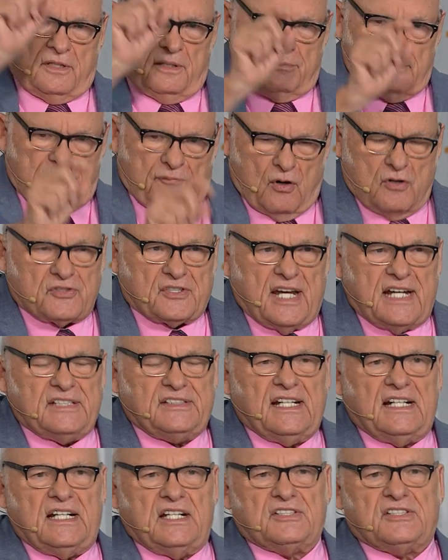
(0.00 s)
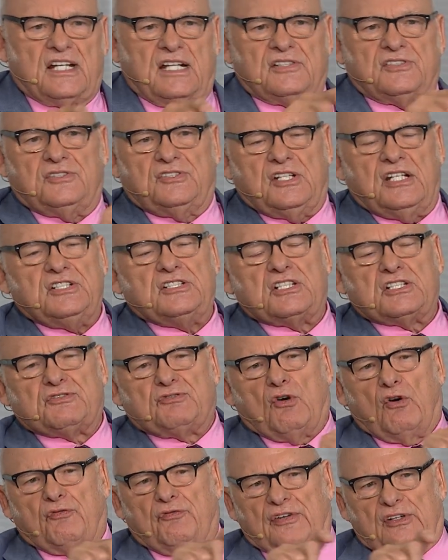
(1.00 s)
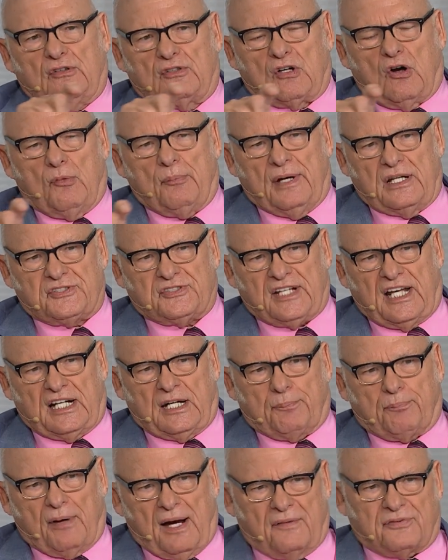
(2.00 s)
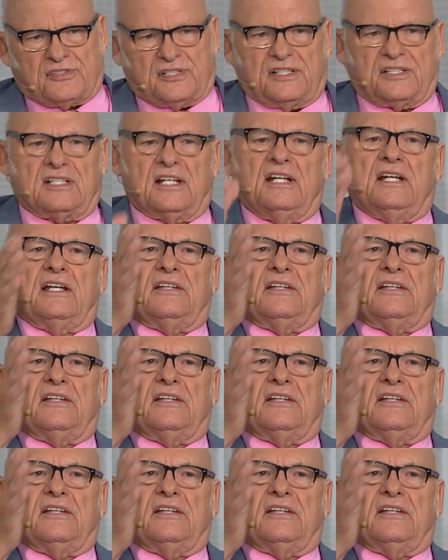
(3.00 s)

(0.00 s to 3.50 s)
verse eighteen, he said, Jesus fulfilled all messianic prophecies.